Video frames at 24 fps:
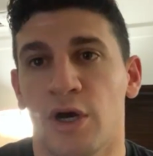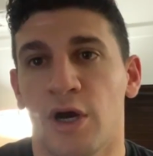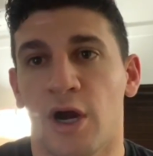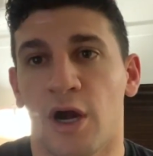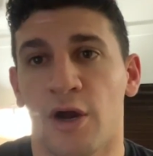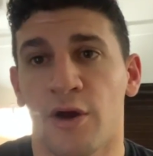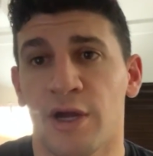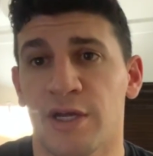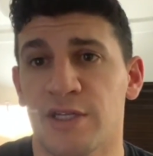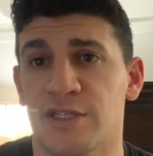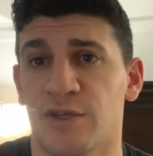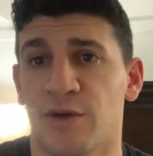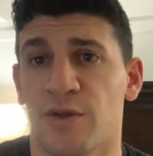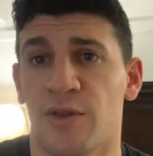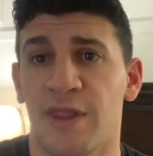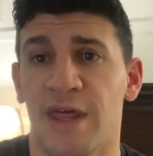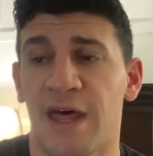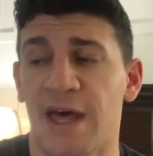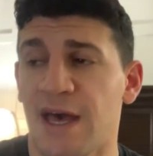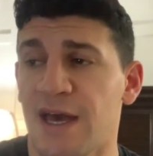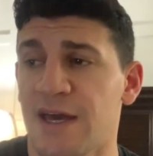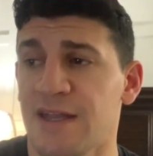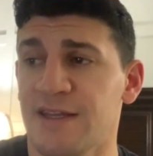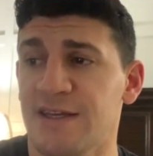All right, so
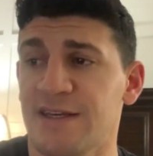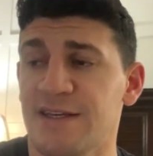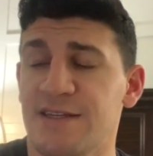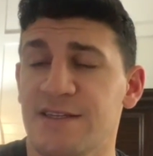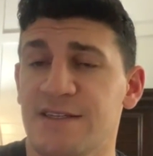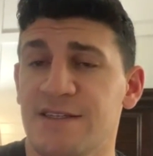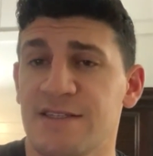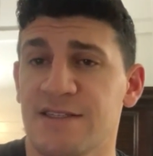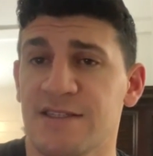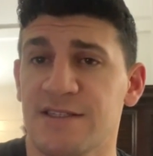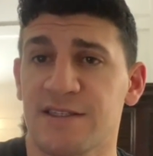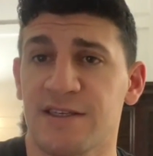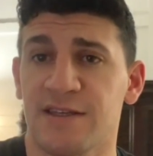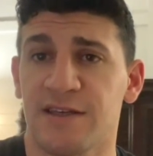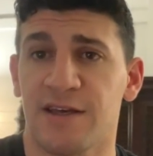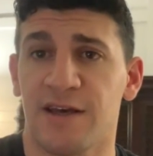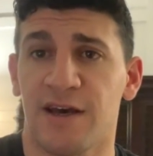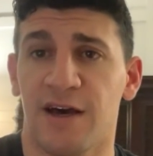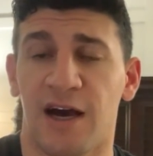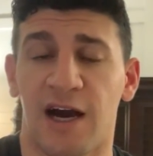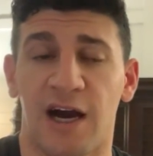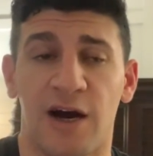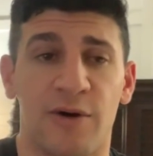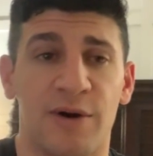that is
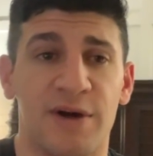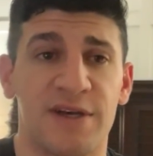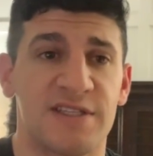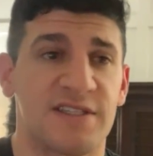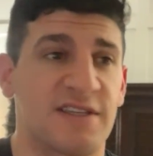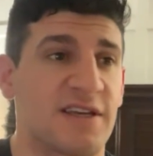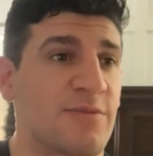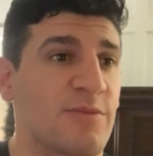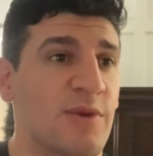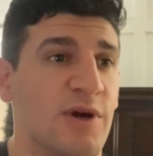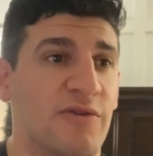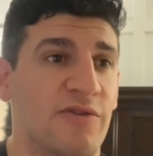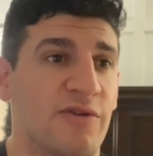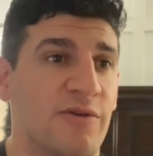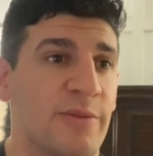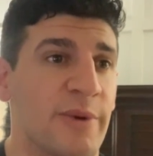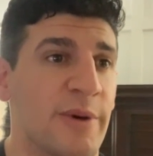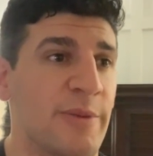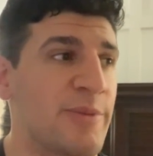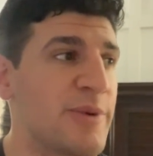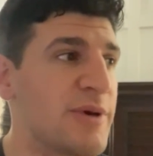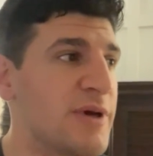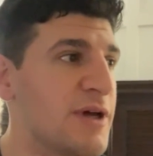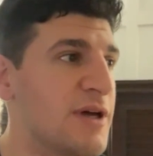how I set my room
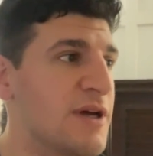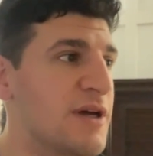up.